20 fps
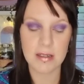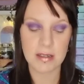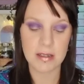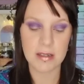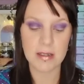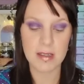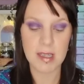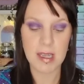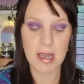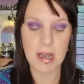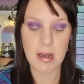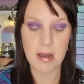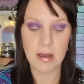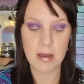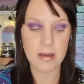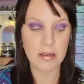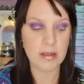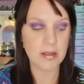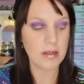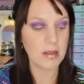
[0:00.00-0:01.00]
concealer.
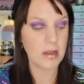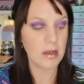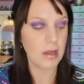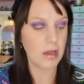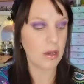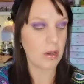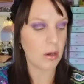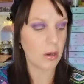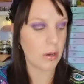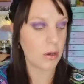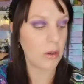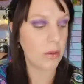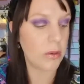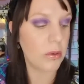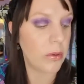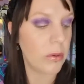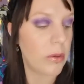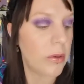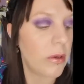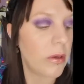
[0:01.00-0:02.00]
I'm just going to go